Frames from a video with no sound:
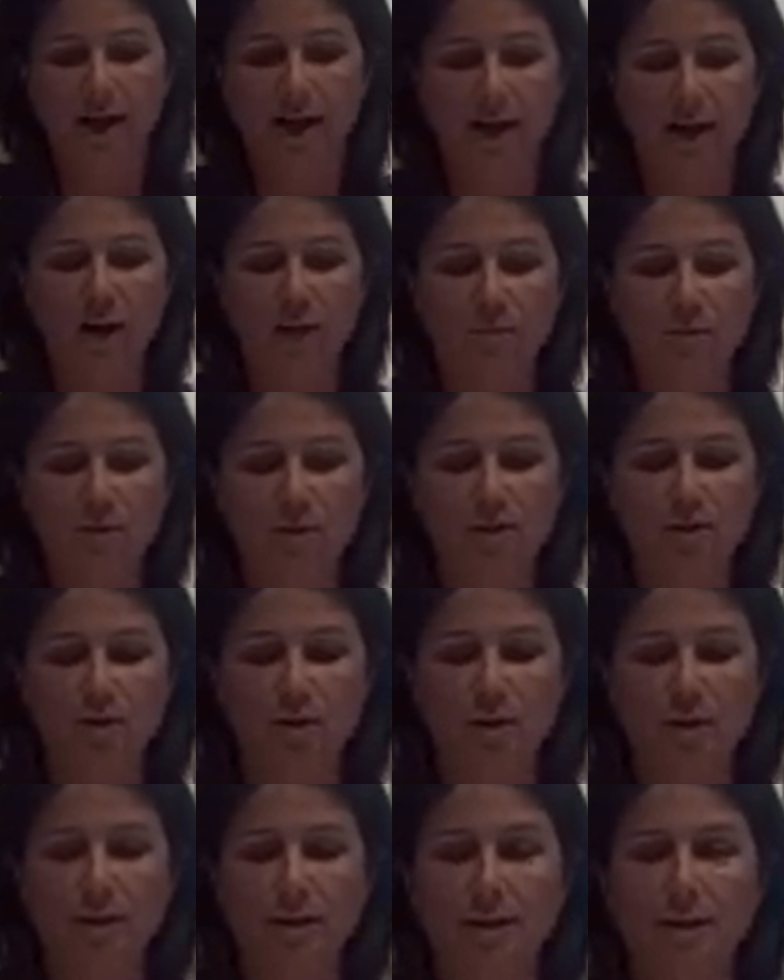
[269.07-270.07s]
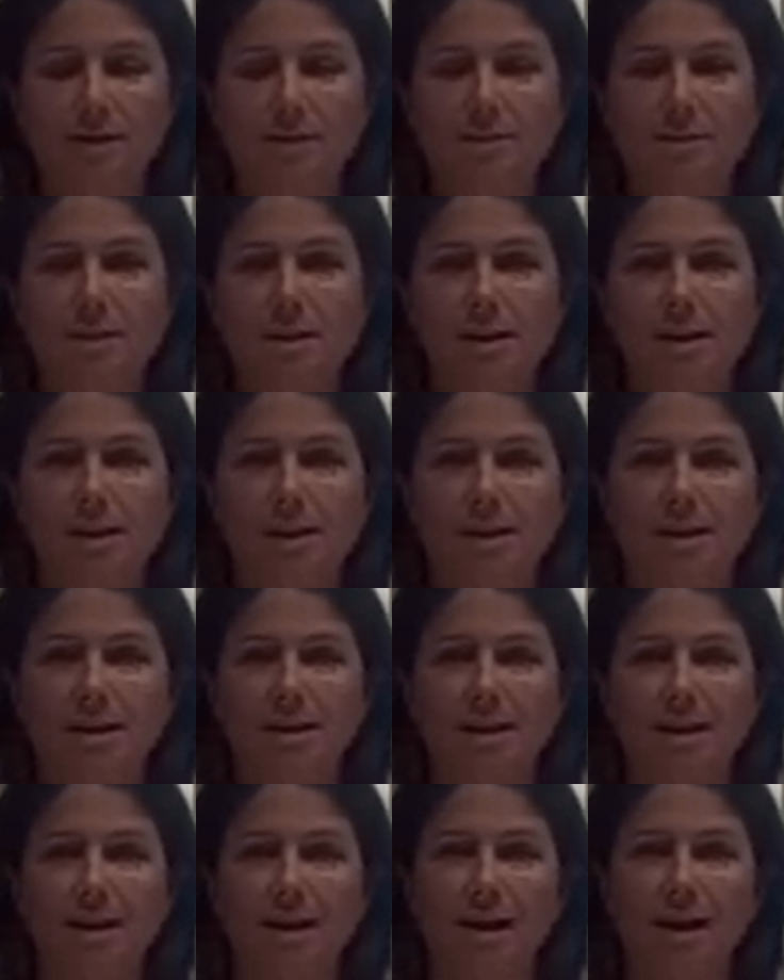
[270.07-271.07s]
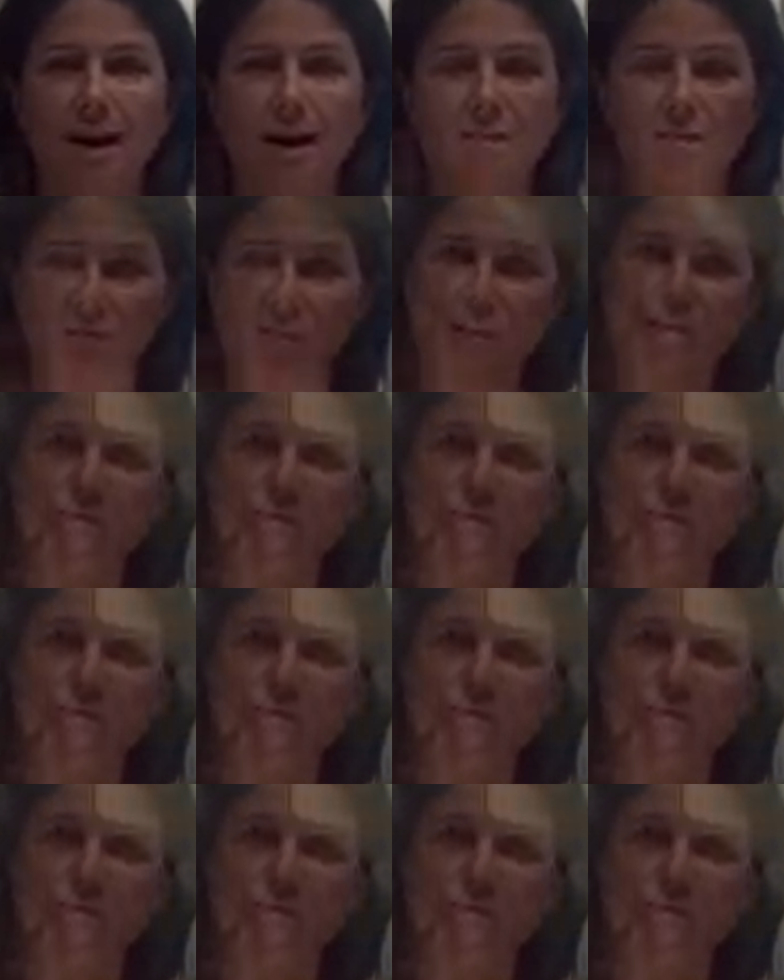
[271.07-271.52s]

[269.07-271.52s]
and I hope you enjoy these, and have a